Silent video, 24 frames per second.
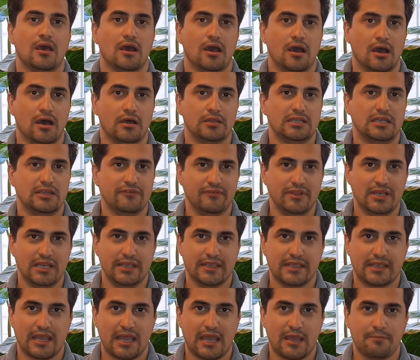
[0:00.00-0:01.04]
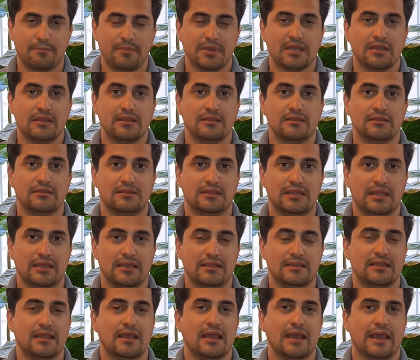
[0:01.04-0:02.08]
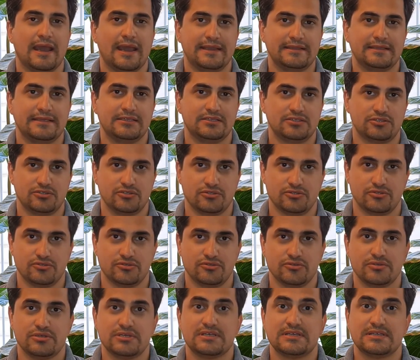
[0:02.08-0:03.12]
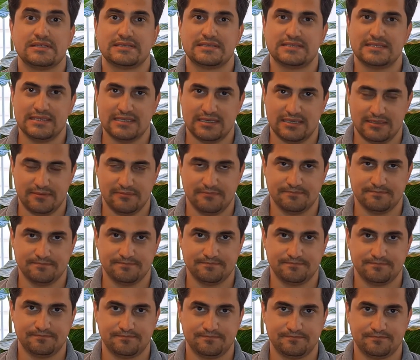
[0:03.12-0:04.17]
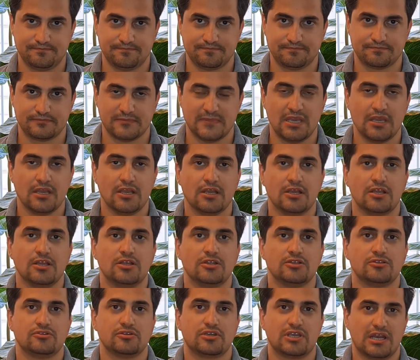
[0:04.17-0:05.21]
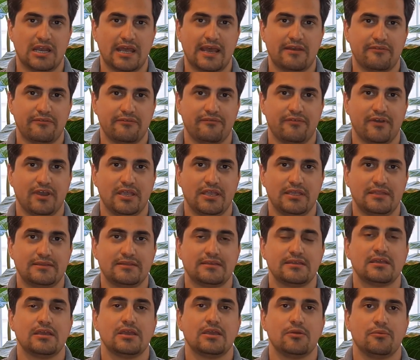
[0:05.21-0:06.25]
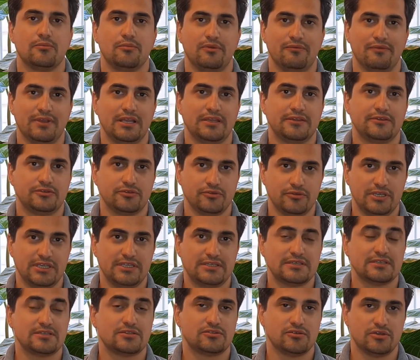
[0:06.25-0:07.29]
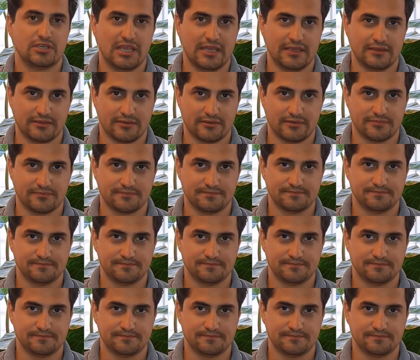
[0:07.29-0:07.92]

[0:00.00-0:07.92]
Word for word: on eWeLink app, then add it to Siri. To clarify it, we will do it together.